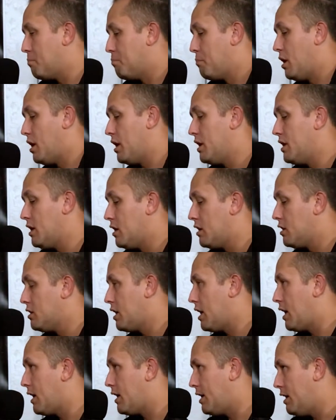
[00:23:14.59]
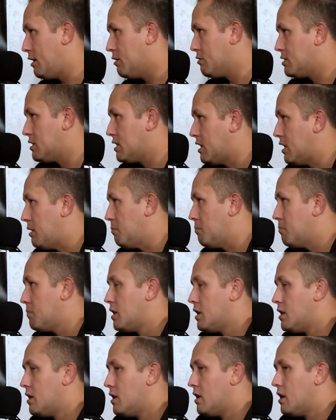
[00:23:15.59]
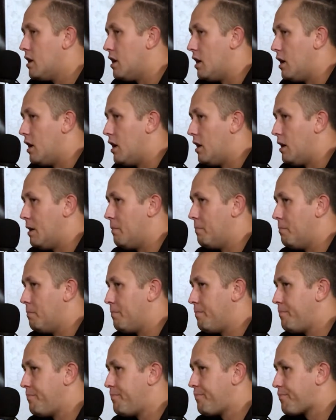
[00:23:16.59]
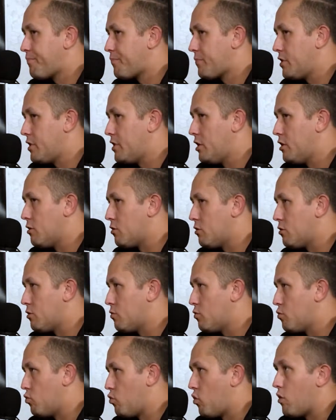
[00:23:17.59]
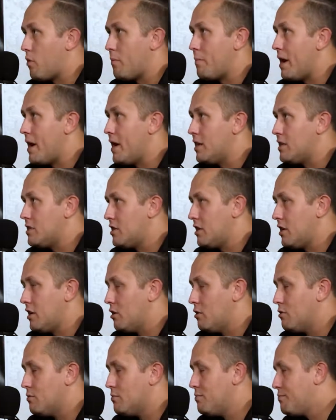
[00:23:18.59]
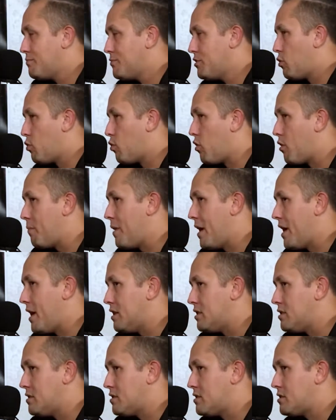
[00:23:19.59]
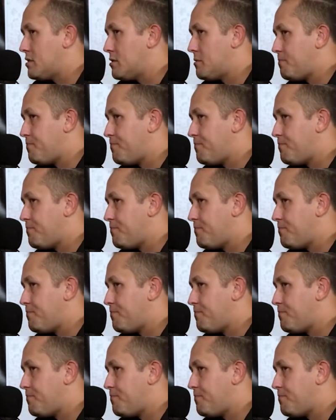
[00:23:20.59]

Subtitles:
But unlike Kill Team, your warbands,